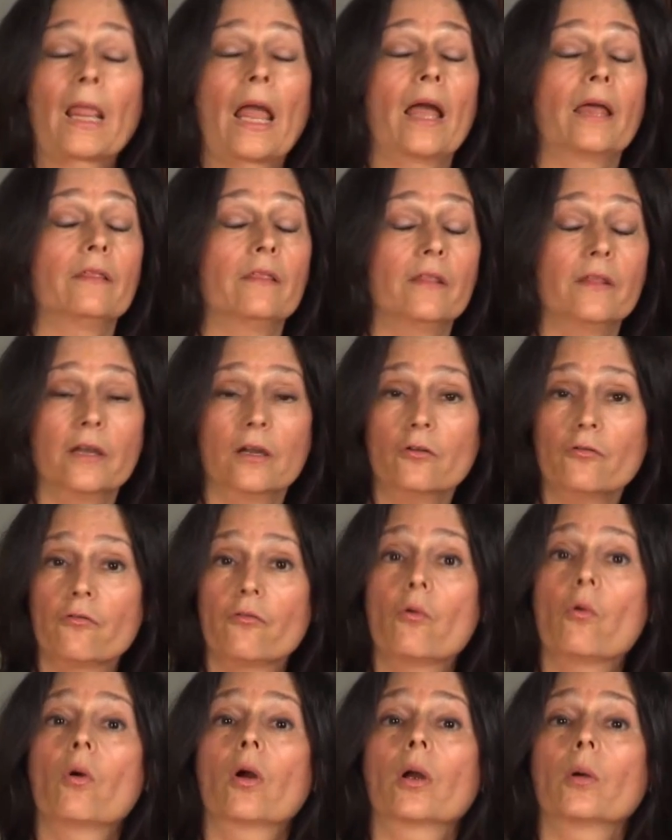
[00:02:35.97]
and
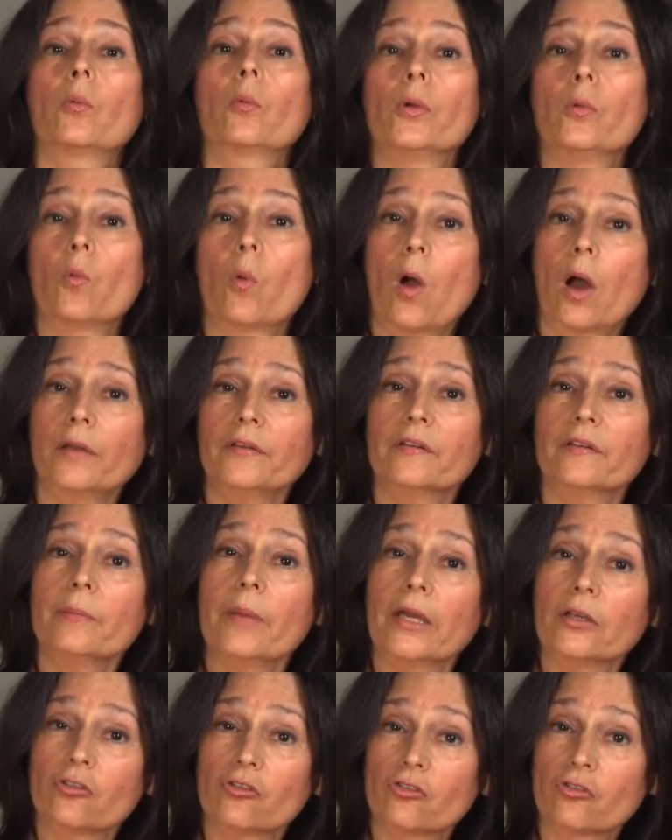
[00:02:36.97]
therefore we want to
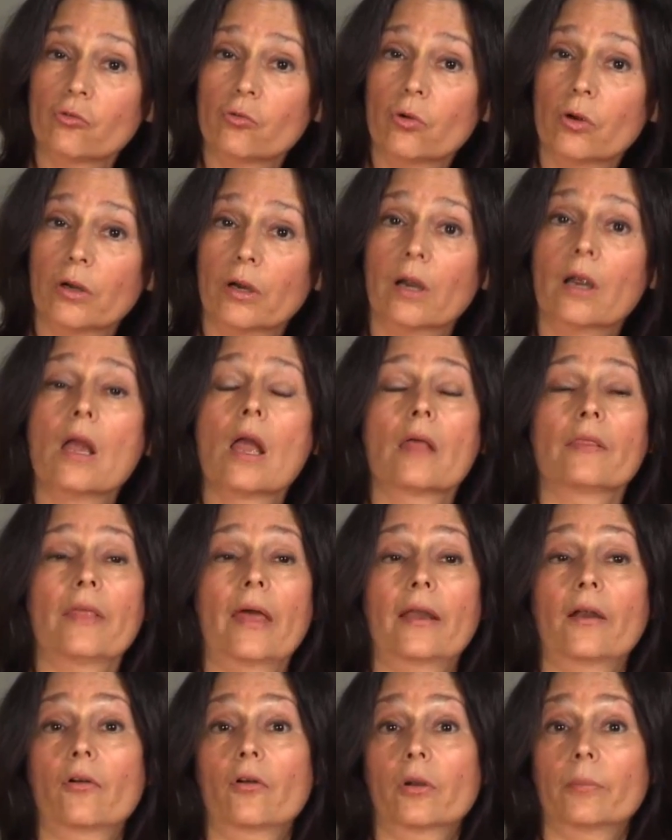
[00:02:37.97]
make sure
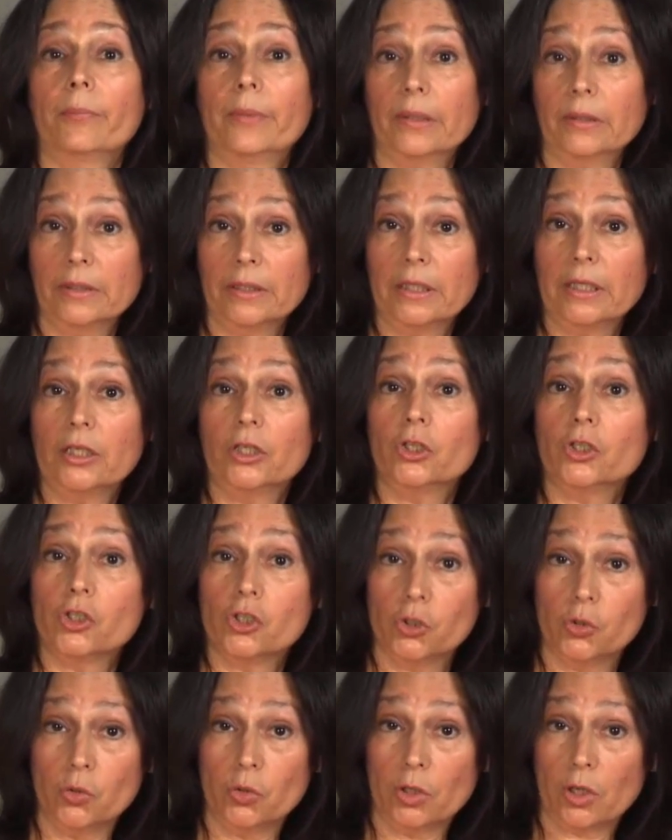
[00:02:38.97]
that our ability to
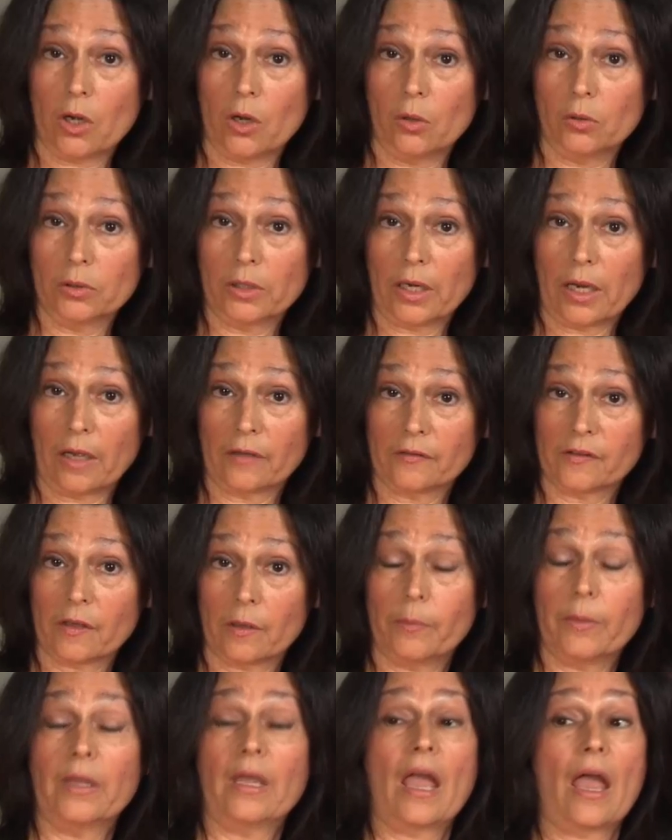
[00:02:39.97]
do the
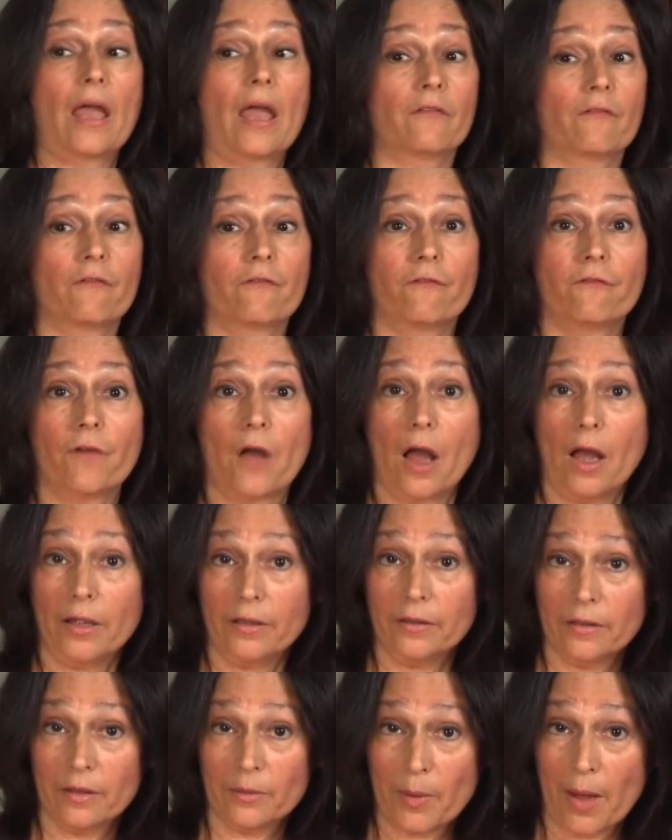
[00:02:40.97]
colonoscopy and
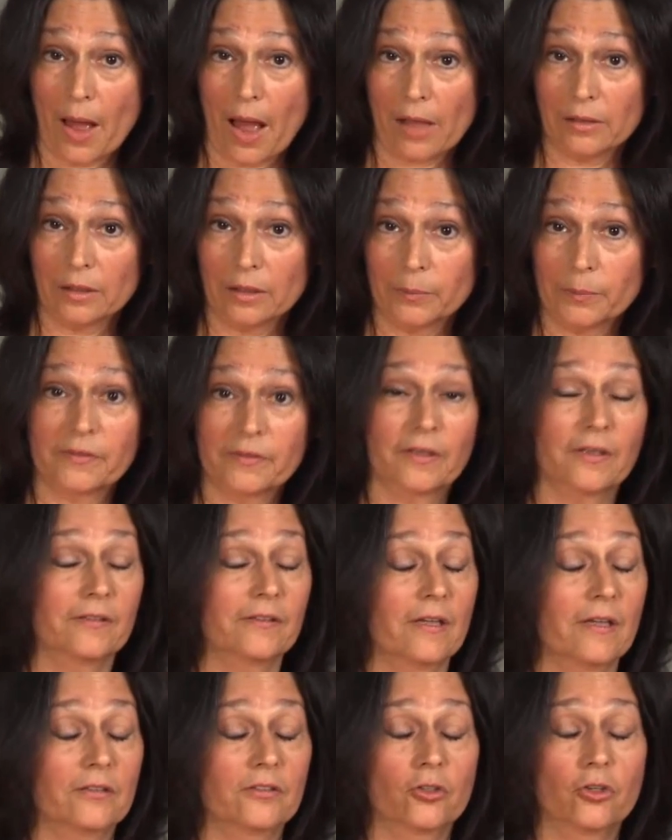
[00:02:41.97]
find the polyps
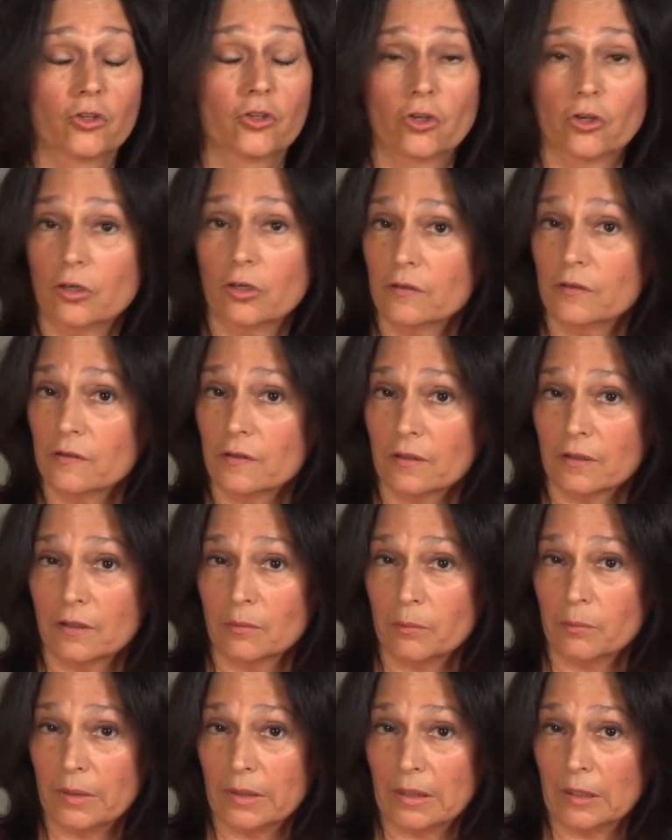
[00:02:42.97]
is as good as it
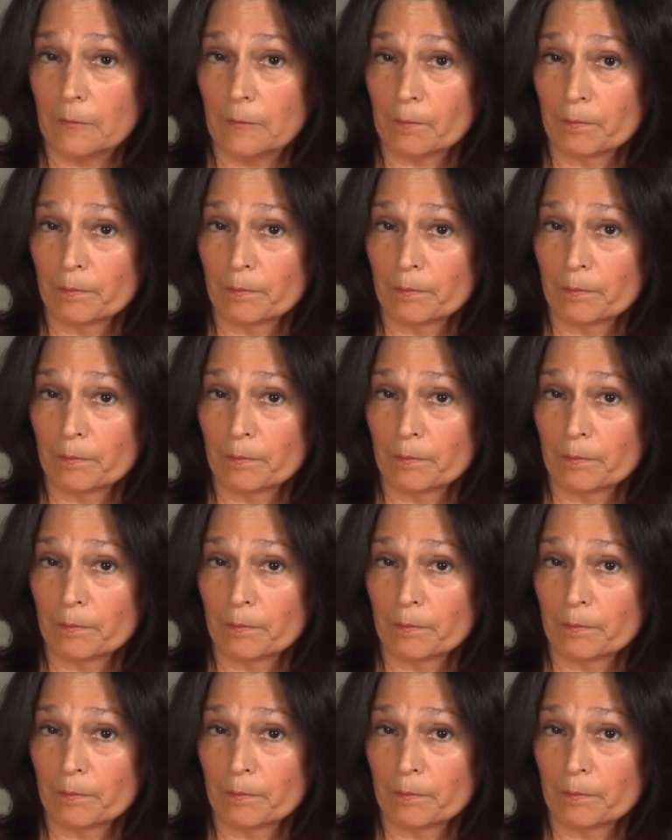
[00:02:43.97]
can be.